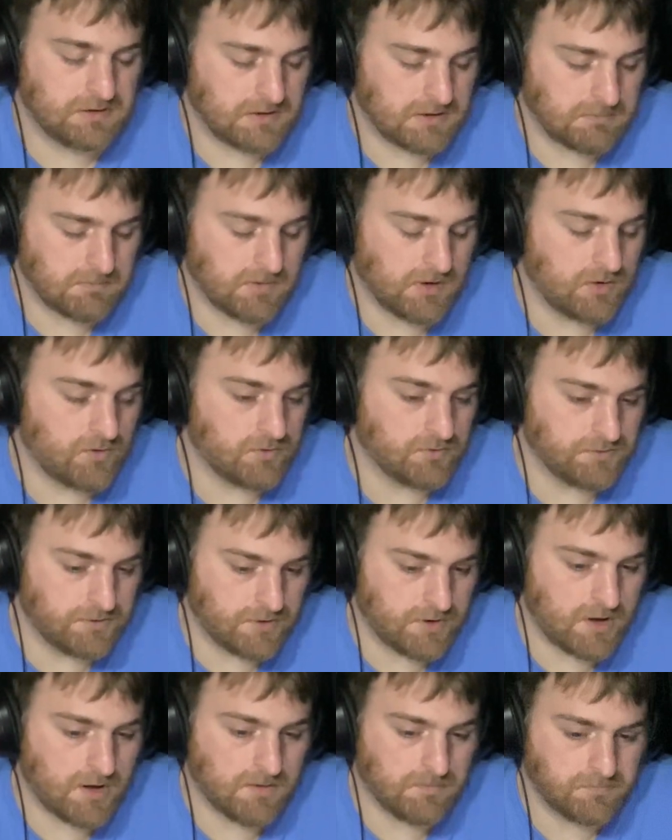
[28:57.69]
Like, my old
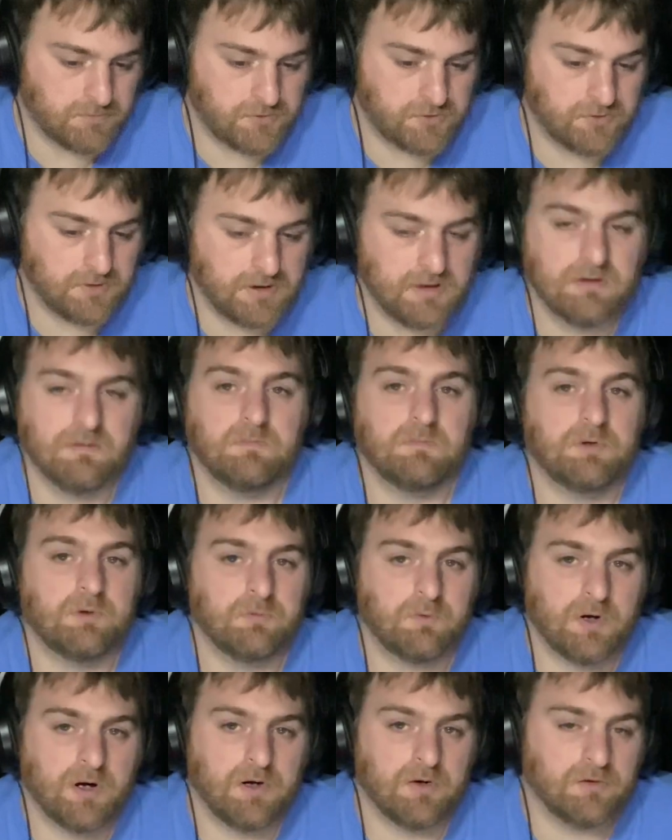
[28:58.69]
job treated me
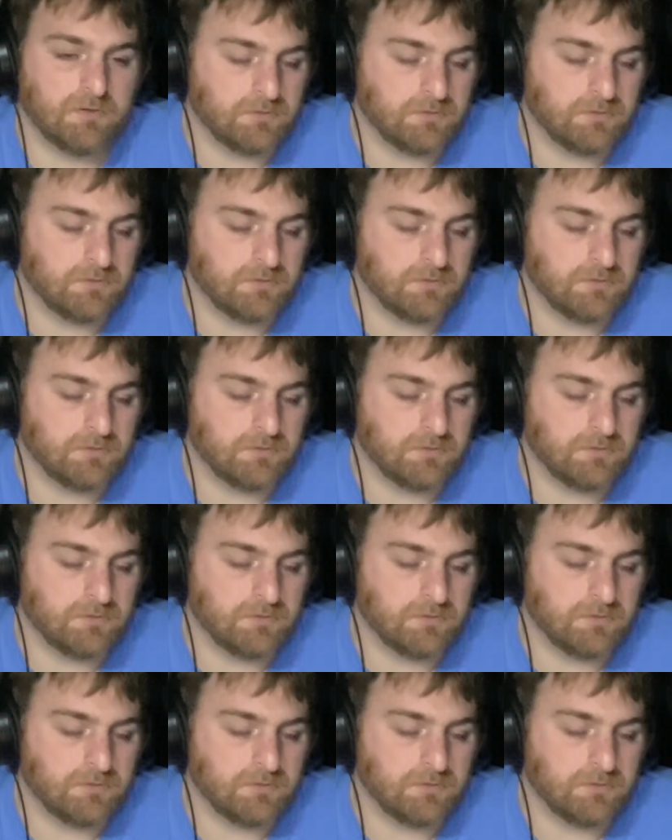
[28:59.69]
well.